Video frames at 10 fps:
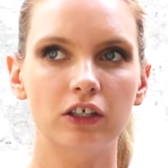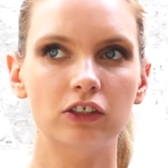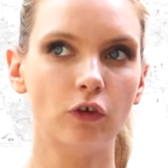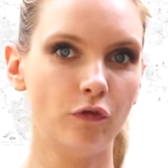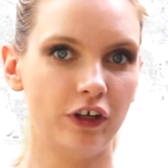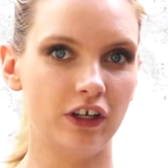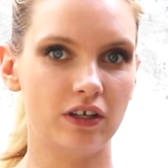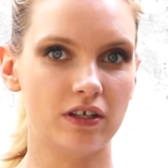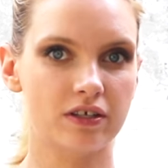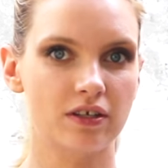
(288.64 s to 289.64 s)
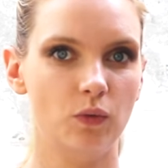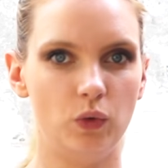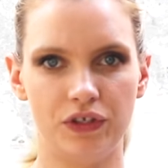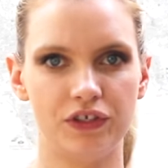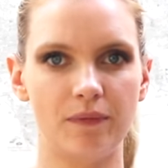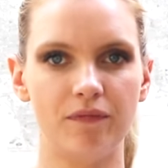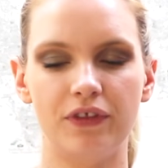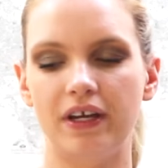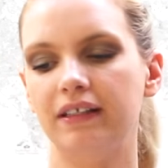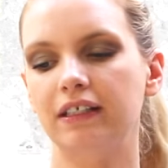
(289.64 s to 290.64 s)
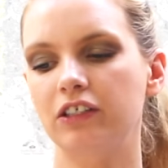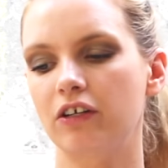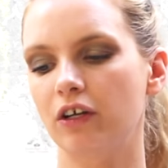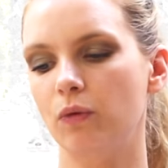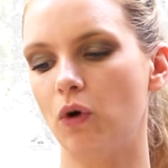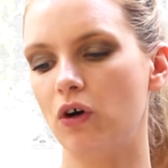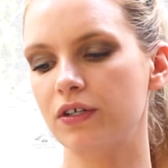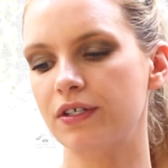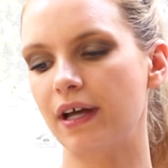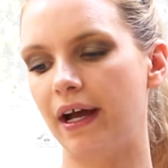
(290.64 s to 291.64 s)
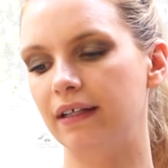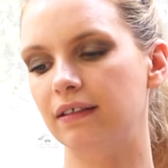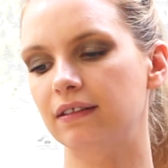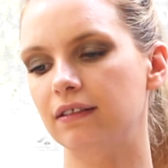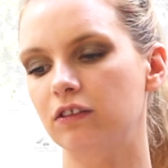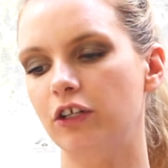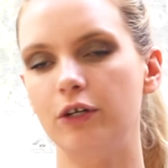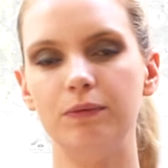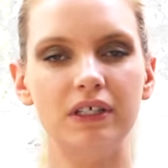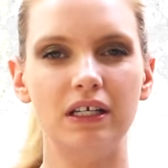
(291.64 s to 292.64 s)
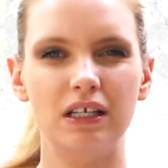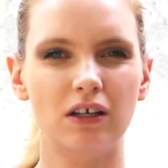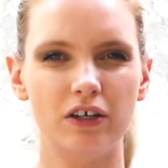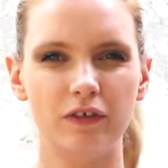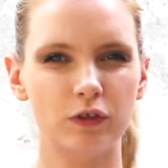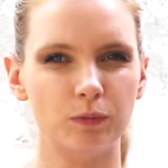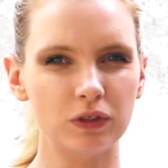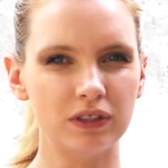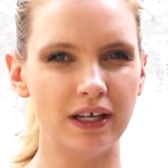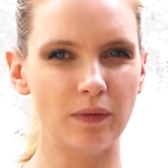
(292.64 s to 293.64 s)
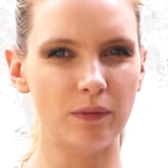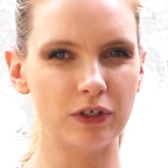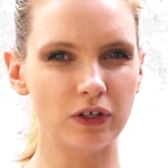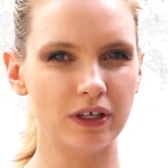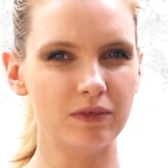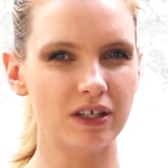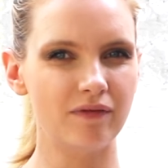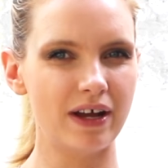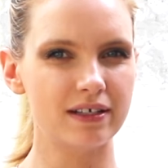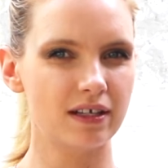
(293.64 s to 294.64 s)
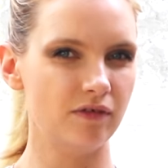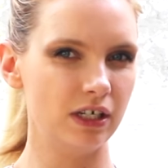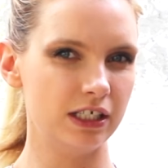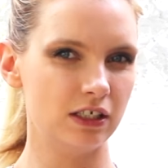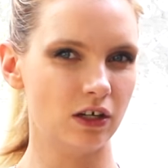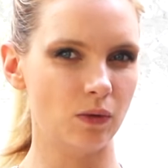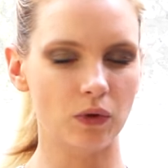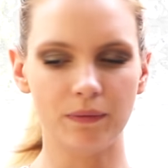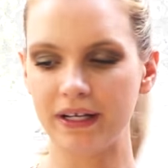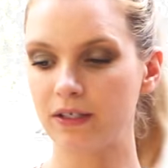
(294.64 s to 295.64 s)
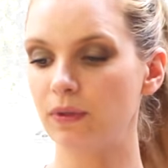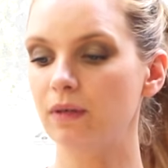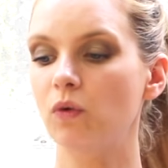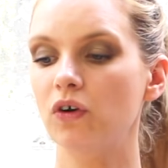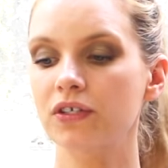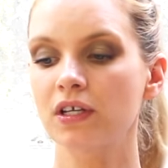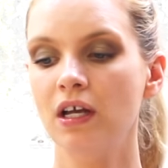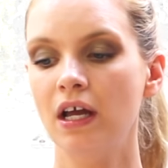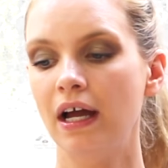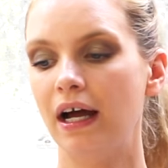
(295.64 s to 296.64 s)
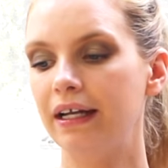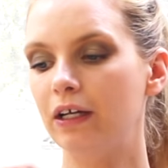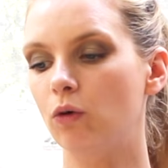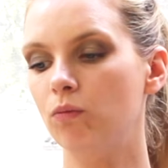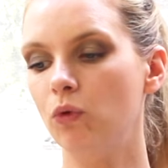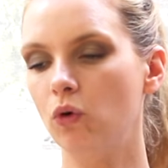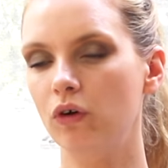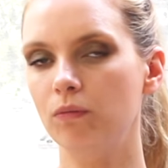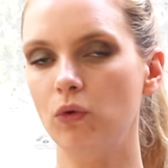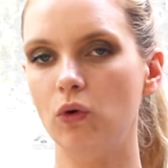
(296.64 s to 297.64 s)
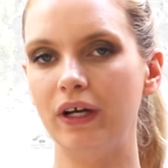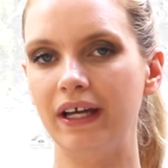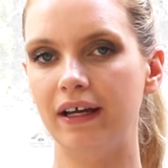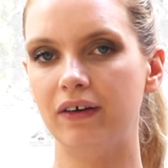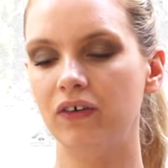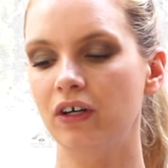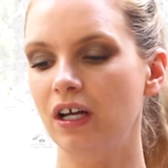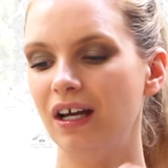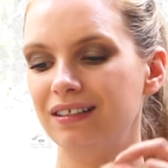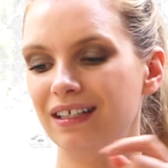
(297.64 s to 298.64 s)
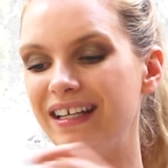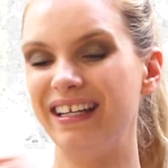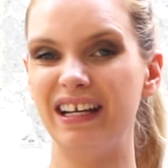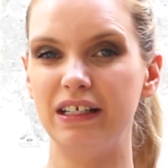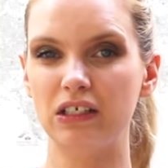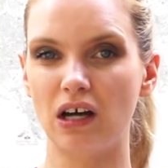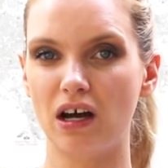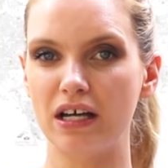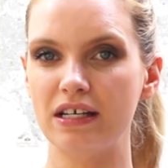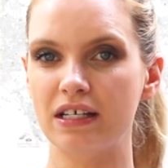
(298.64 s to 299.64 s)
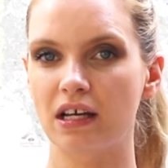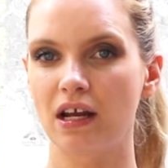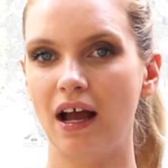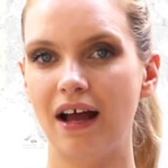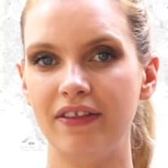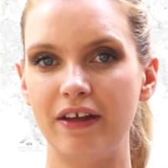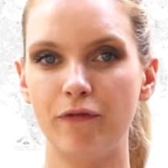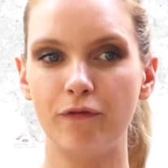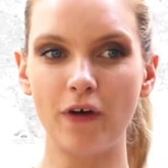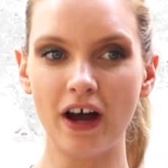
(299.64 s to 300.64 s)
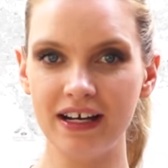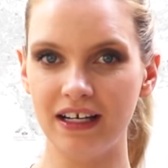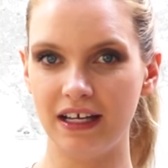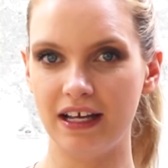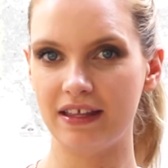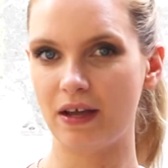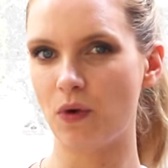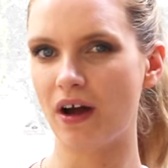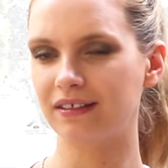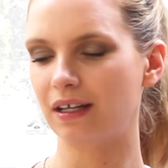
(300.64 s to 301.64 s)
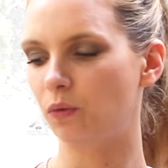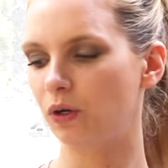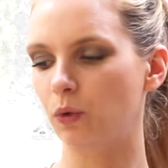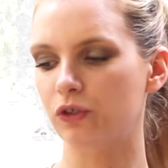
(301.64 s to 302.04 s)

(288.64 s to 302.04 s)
esophagus with something, they don't know what, and nobody kind of spotted it when we took him to the vets. They really didn't know what the matter with him was. And he got more and more ill until he nearly died, and then finally they worked out what